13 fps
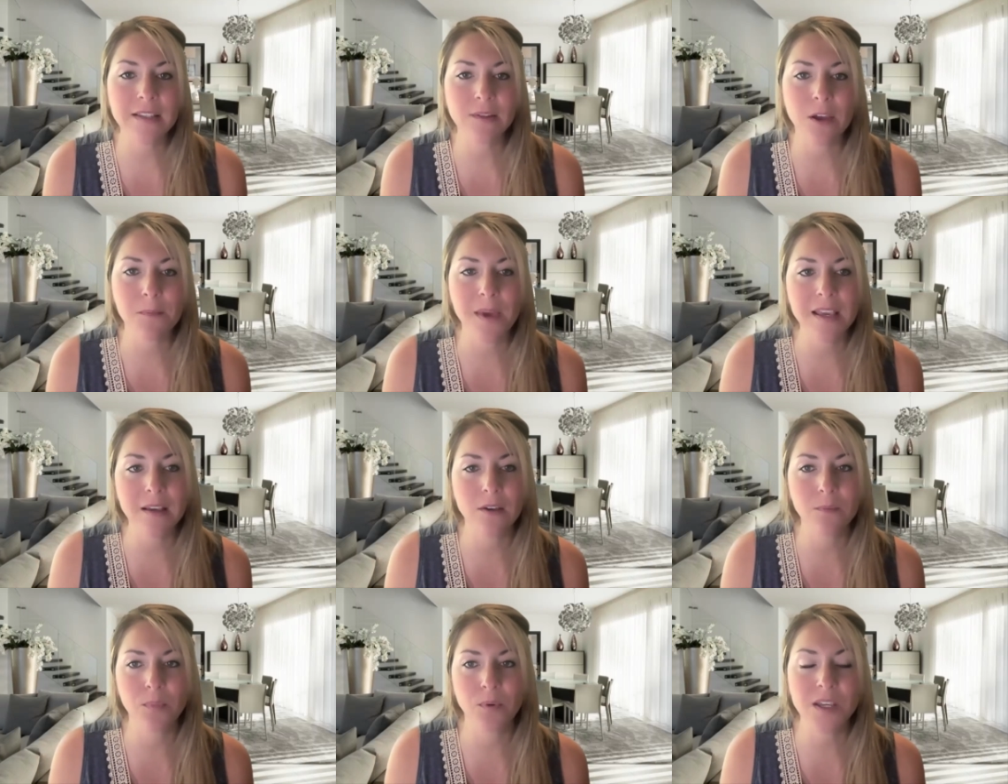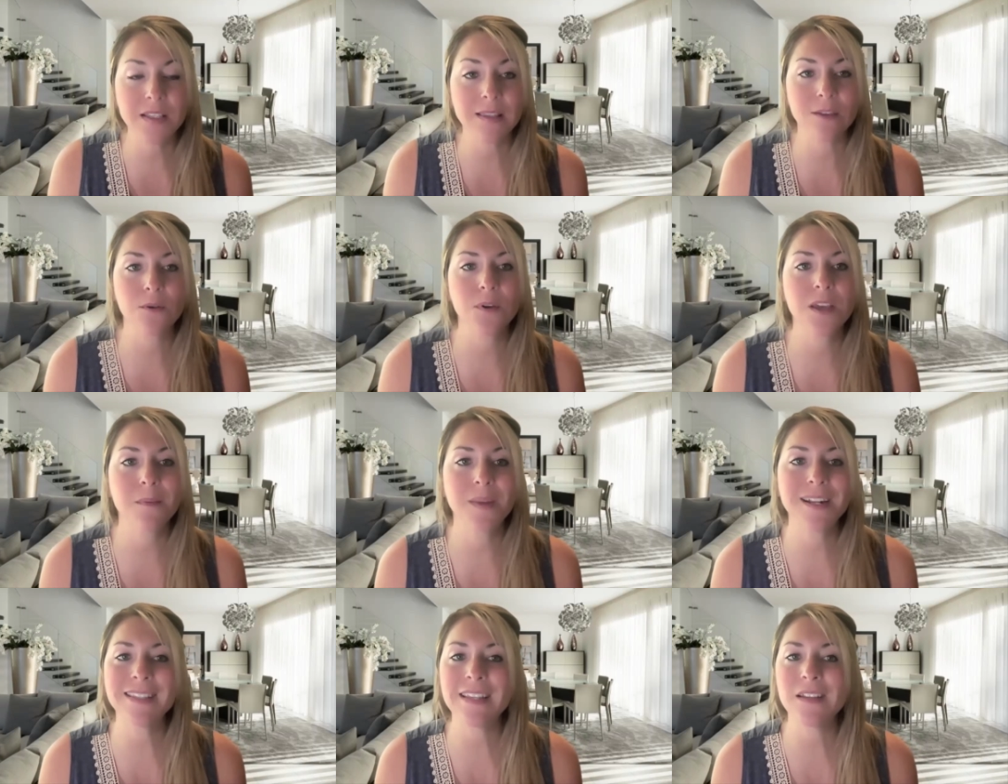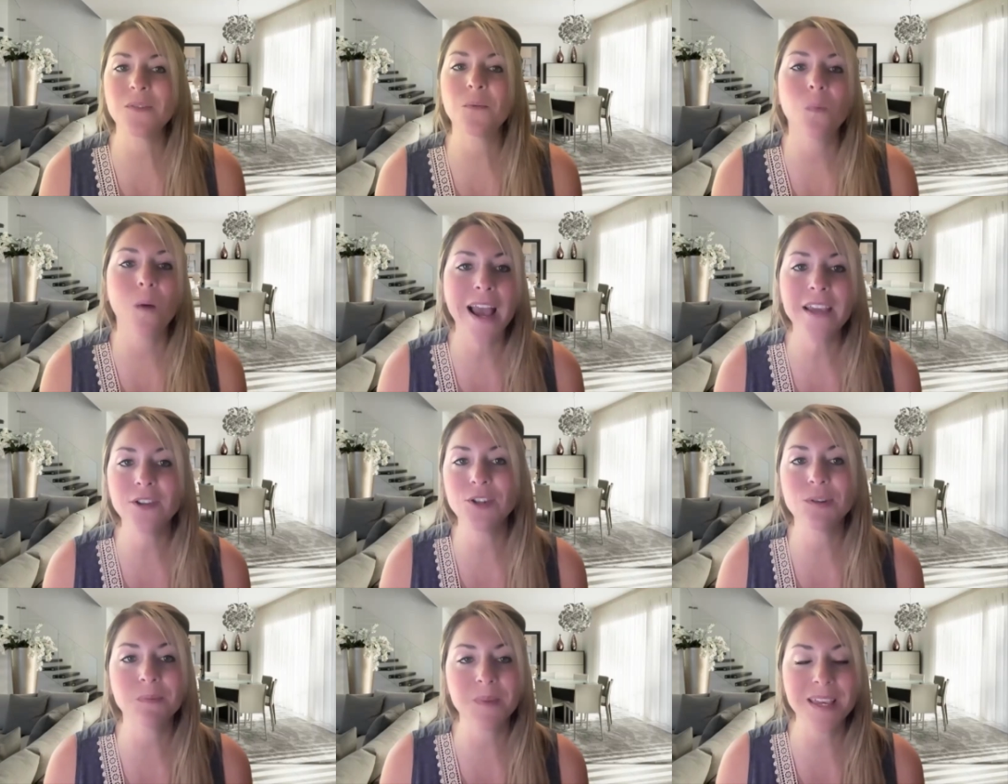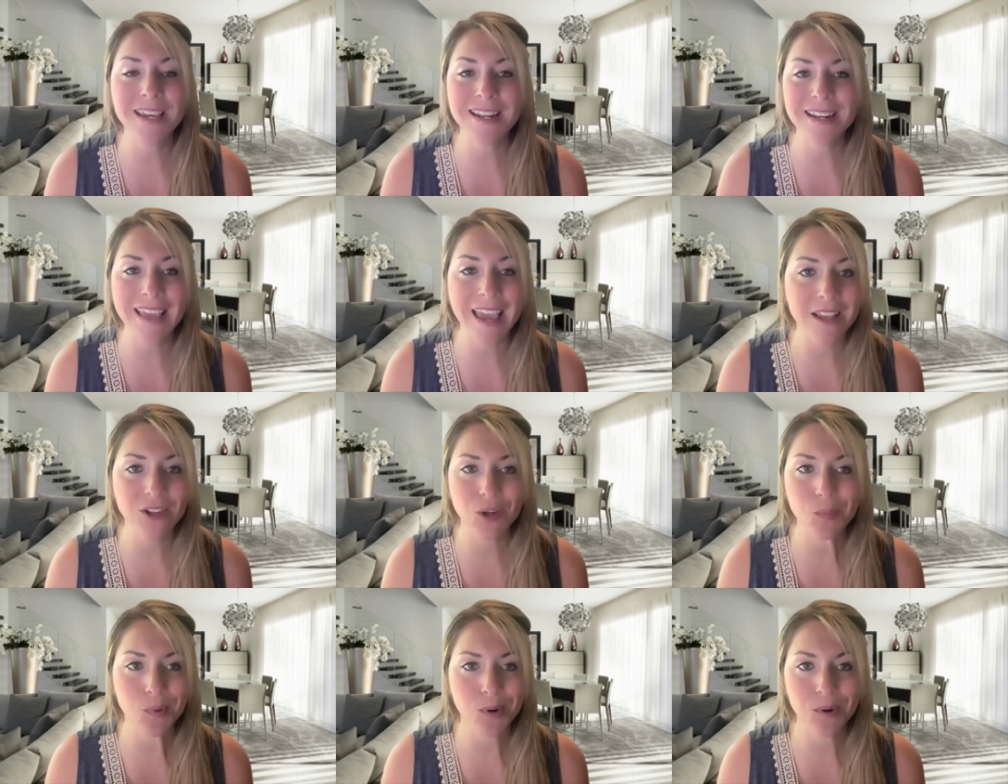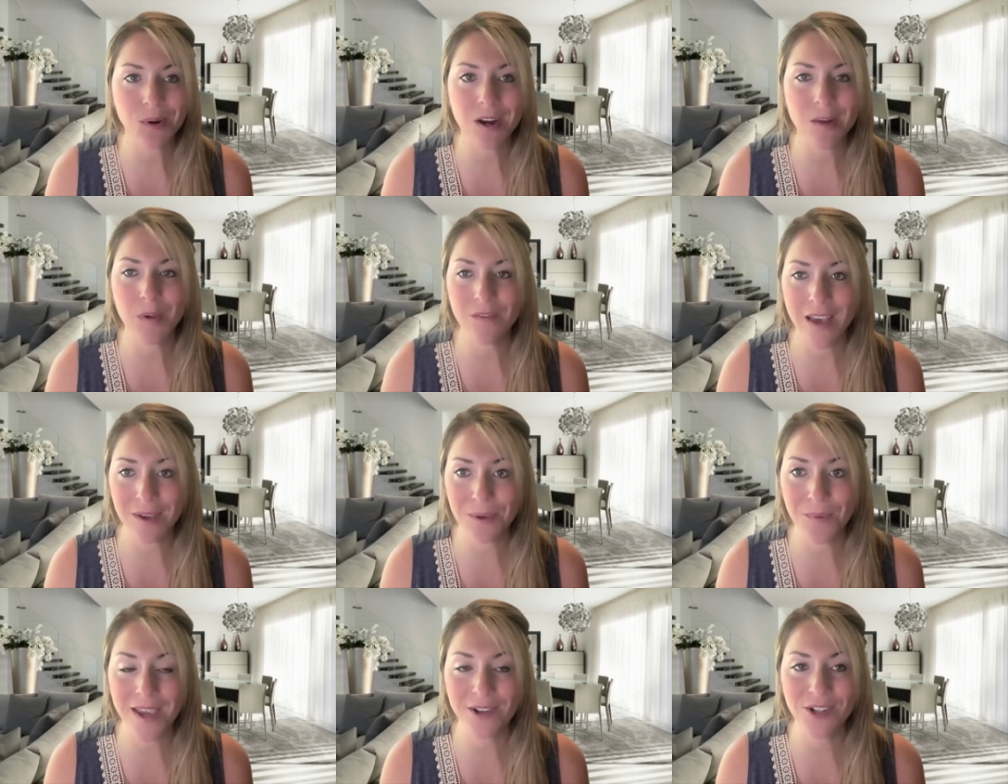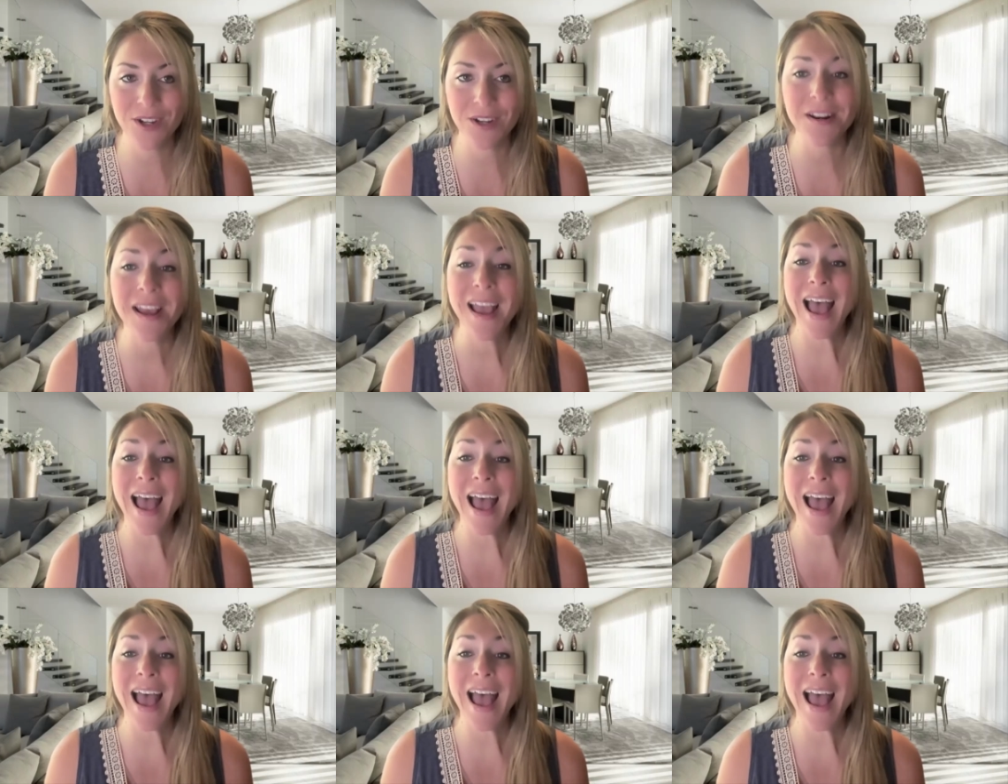so I might breeze through it, but it says, why should we engage in program evaluation?